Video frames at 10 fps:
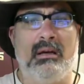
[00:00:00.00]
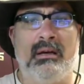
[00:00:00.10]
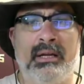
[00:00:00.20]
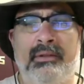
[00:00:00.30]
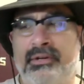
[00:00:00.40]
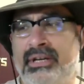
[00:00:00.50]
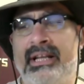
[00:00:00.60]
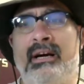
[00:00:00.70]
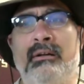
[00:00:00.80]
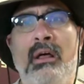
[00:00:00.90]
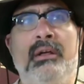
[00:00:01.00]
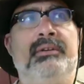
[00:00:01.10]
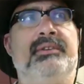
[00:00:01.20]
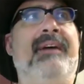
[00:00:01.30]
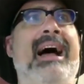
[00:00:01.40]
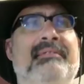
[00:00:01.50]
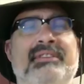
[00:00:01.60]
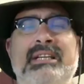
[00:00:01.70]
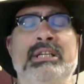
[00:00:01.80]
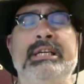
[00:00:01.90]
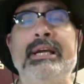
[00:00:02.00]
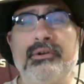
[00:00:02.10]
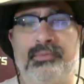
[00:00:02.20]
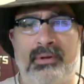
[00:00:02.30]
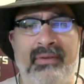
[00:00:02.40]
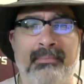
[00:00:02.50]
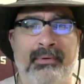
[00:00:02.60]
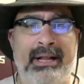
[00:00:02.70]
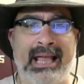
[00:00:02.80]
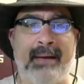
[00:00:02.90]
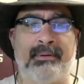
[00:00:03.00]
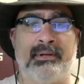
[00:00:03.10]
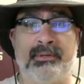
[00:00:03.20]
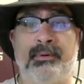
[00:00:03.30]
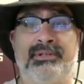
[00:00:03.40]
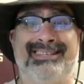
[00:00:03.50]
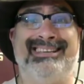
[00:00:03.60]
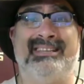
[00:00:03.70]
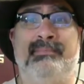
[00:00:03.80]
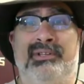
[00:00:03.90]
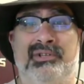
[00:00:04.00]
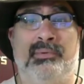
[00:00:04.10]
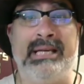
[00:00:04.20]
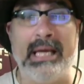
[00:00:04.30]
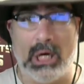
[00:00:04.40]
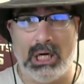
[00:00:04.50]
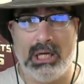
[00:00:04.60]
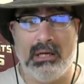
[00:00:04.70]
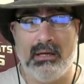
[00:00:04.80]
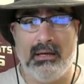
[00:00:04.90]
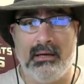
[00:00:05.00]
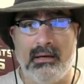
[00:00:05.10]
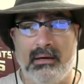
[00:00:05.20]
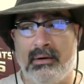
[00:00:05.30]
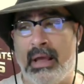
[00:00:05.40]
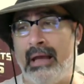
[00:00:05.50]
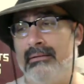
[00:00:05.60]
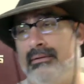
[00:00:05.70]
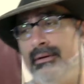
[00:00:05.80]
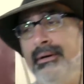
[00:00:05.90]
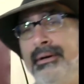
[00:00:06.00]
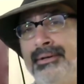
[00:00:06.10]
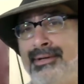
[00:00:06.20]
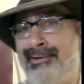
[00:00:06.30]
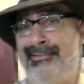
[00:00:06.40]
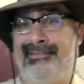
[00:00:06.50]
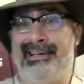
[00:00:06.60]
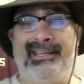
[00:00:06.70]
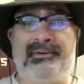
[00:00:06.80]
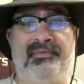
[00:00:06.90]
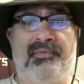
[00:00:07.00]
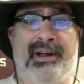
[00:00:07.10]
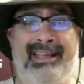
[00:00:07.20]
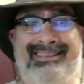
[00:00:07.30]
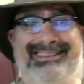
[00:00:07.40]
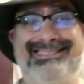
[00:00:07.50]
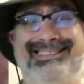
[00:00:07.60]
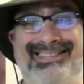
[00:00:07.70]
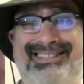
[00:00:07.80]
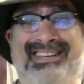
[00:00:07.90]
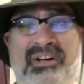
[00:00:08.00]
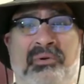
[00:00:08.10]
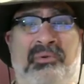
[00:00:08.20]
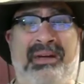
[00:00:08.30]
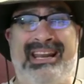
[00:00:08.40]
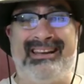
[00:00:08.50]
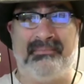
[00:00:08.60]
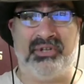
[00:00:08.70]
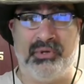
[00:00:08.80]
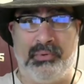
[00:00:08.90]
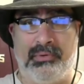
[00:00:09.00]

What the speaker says: They're sitting on 5-6 years worth of operating capital as opposed to 6 months to a year. Okay, so got news for you. It's just not going away anytime soon.